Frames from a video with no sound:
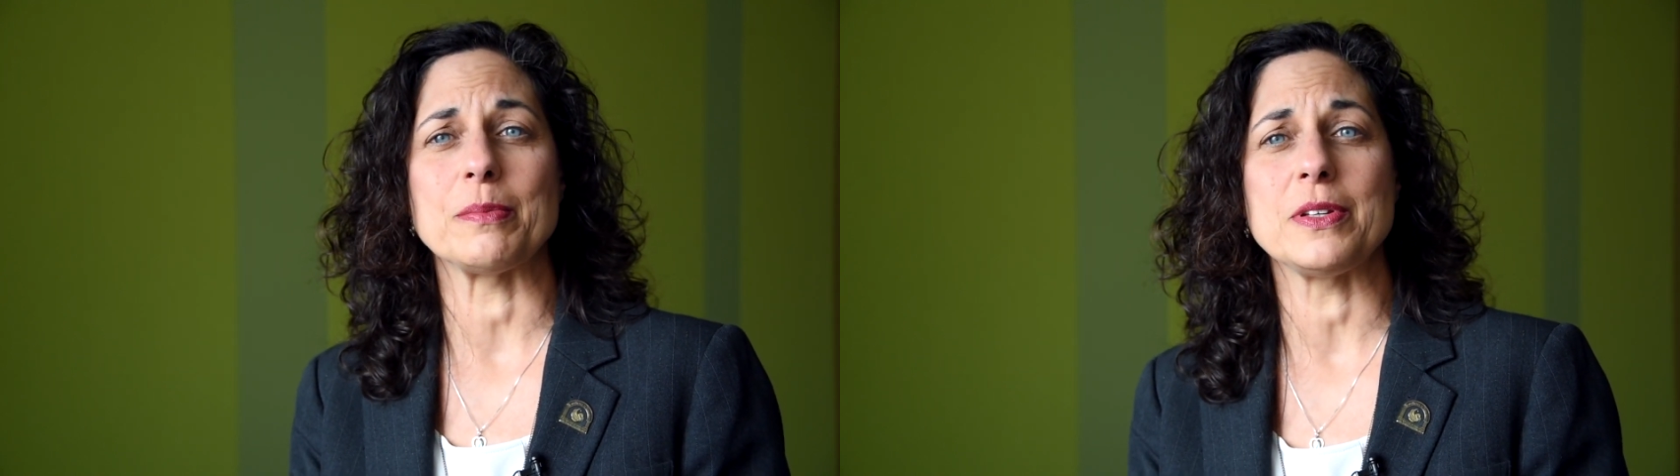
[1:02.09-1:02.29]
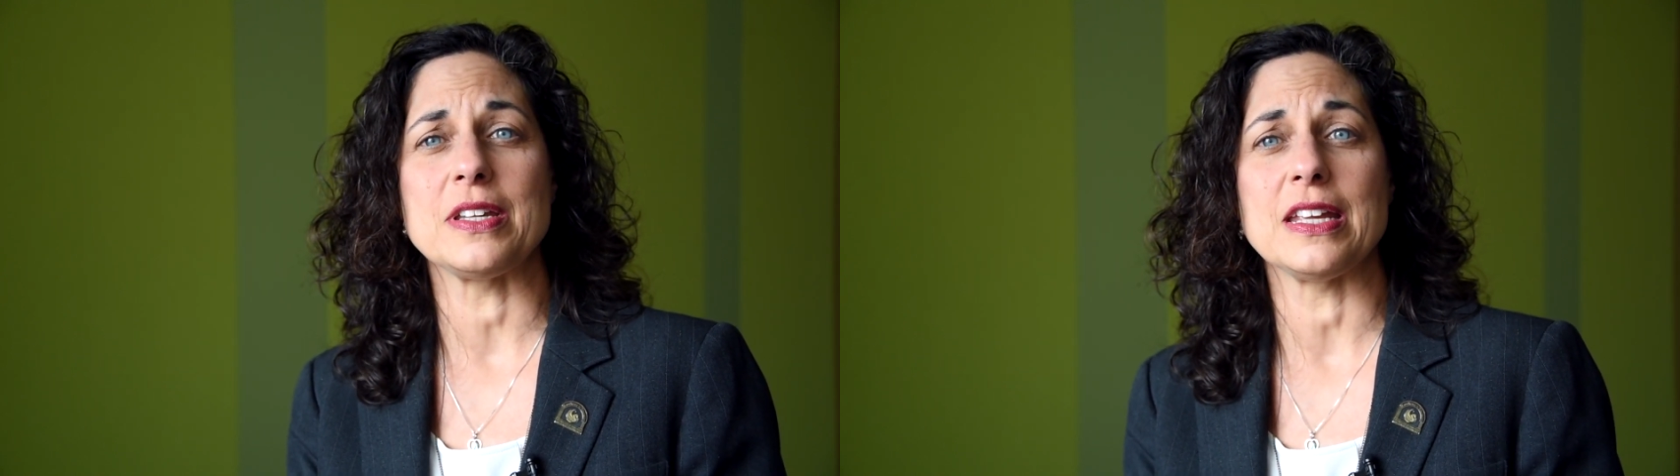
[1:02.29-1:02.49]

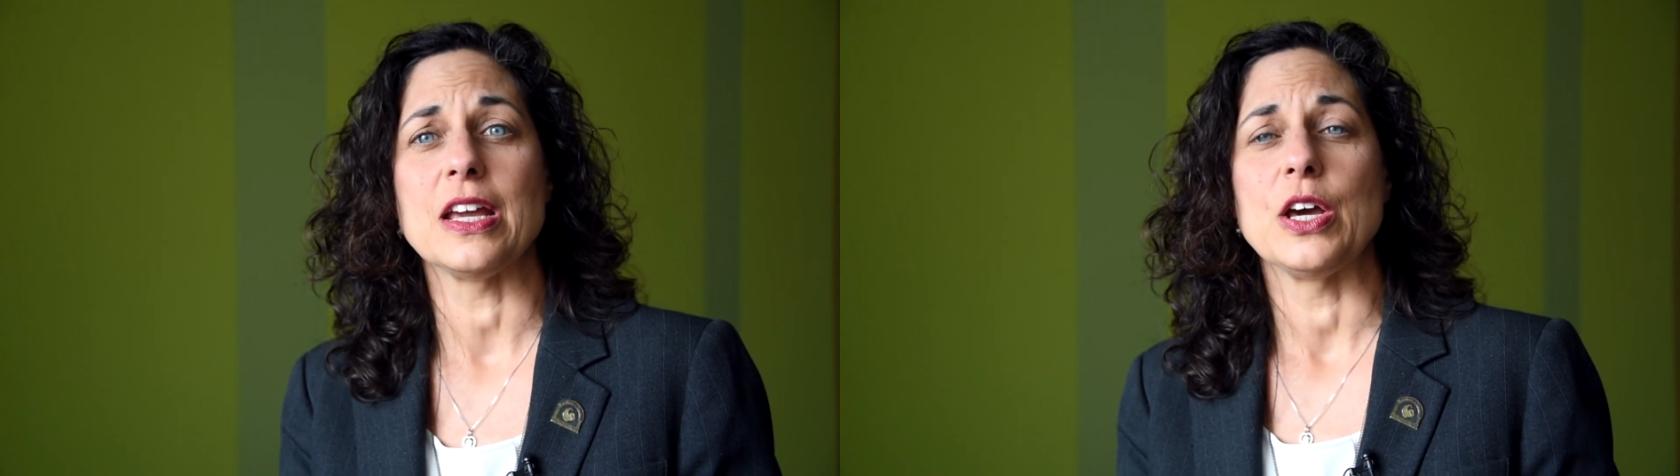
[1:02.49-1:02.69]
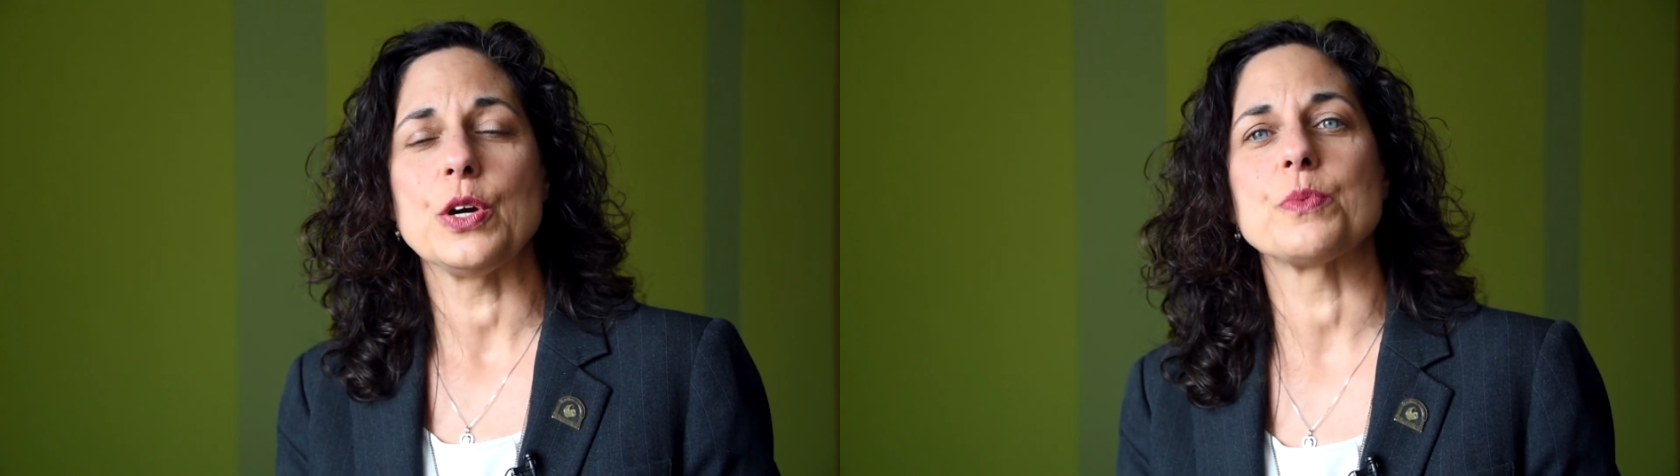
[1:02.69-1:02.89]

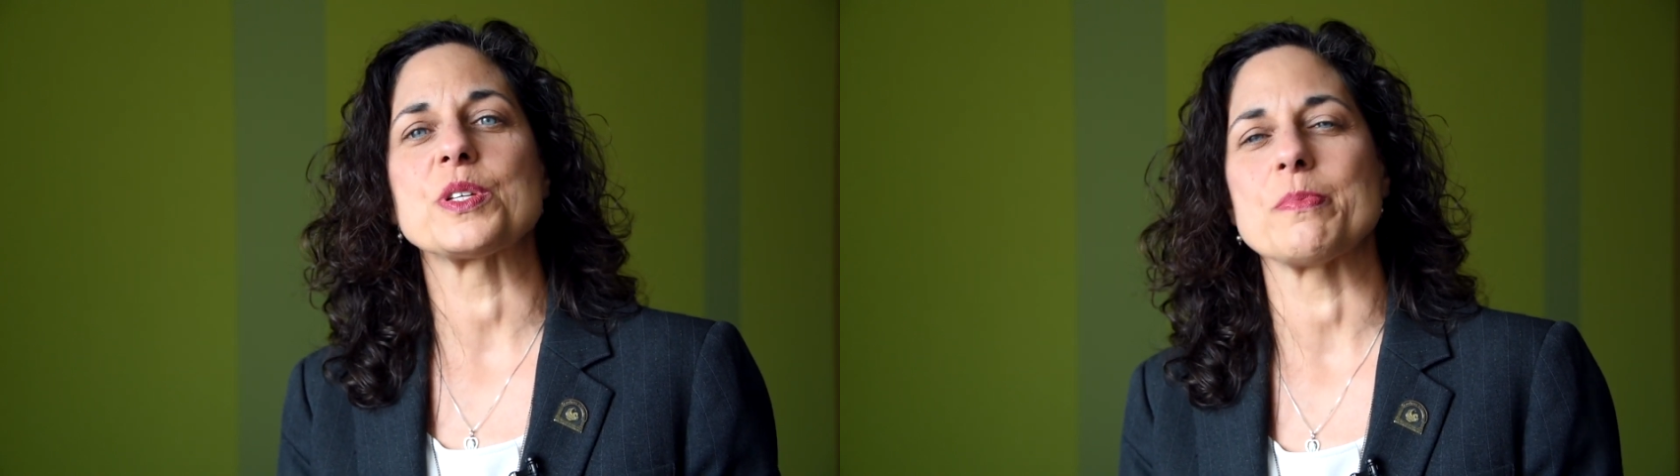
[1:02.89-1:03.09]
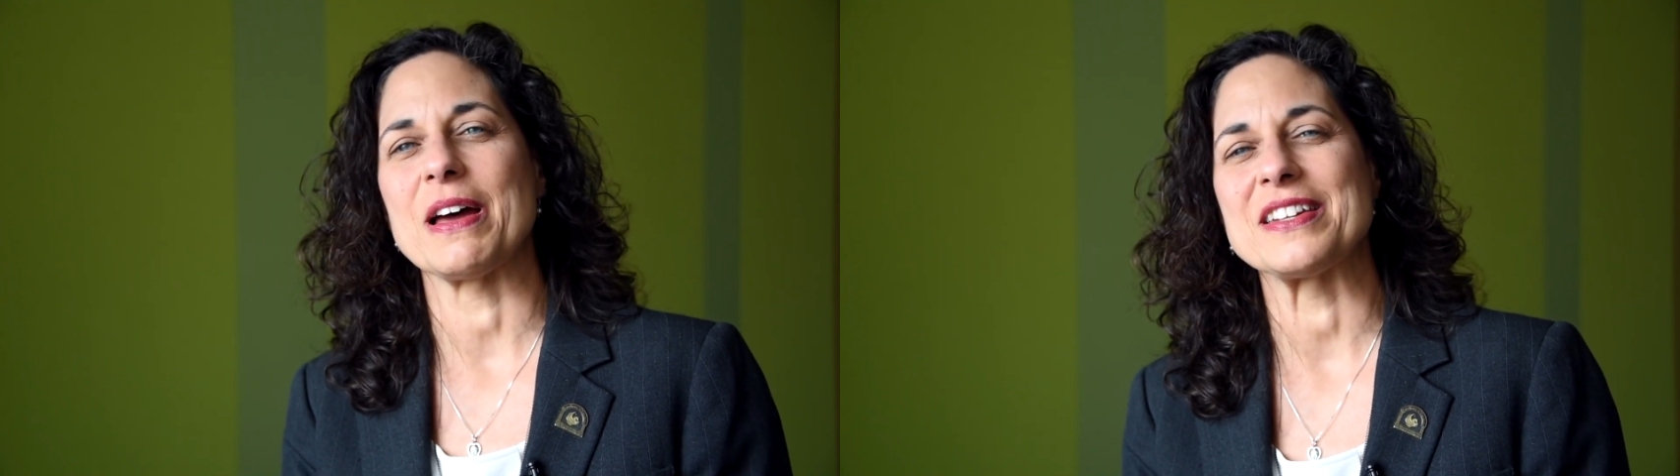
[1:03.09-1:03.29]
community who
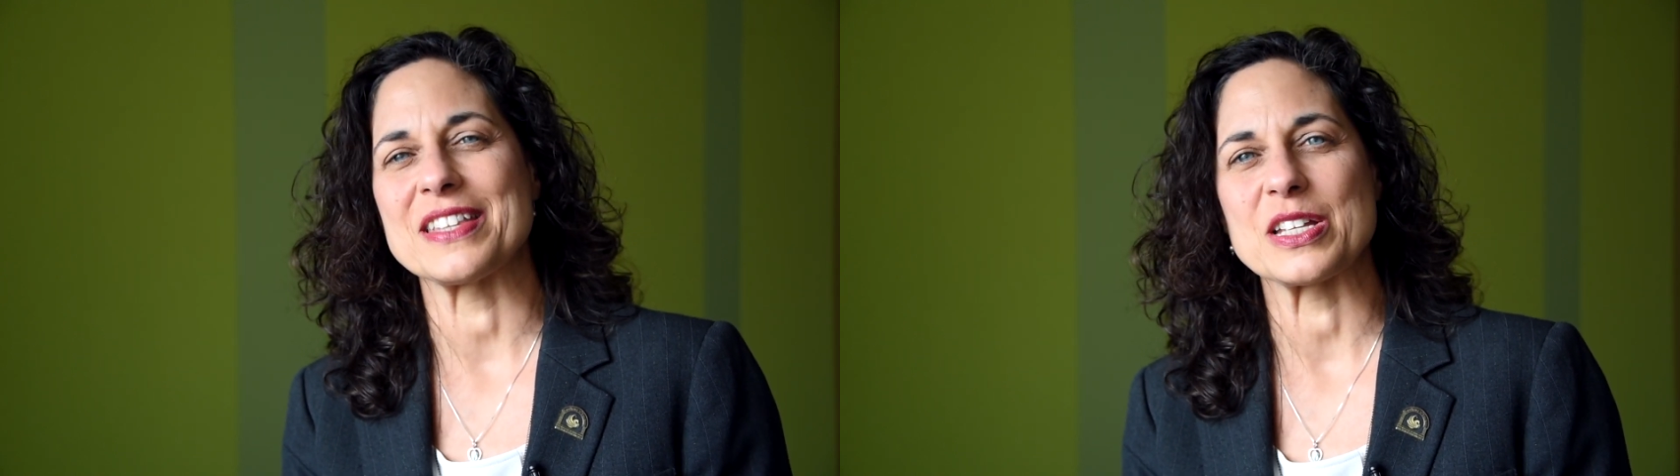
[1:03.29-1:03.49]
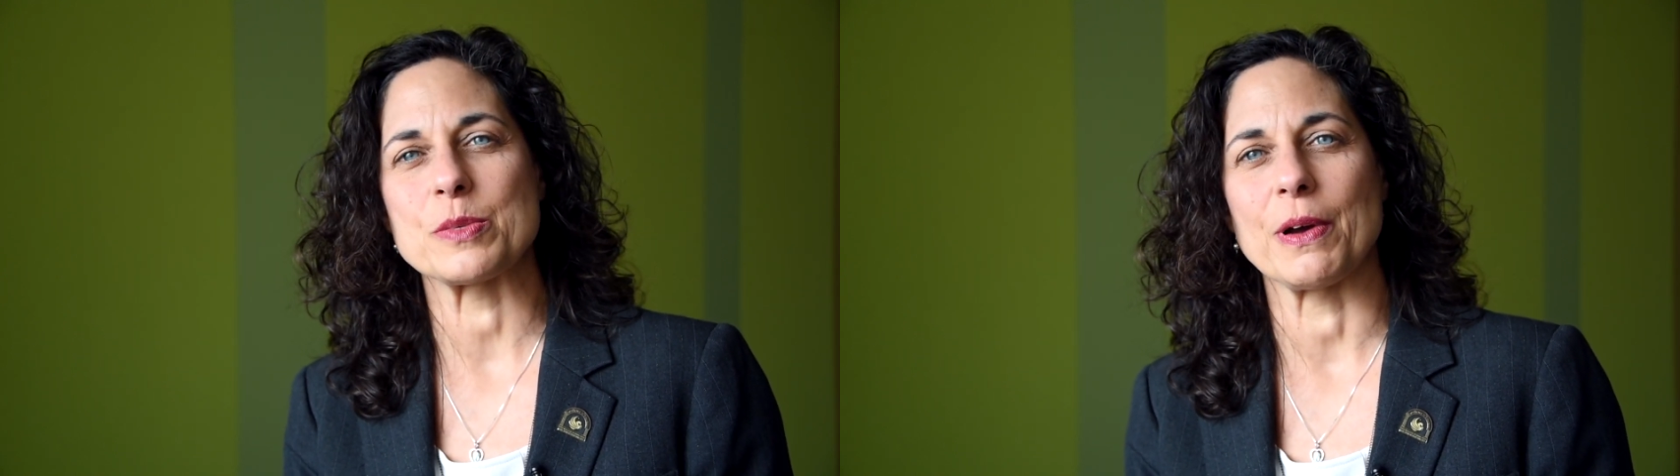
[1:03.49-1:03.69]
respond to that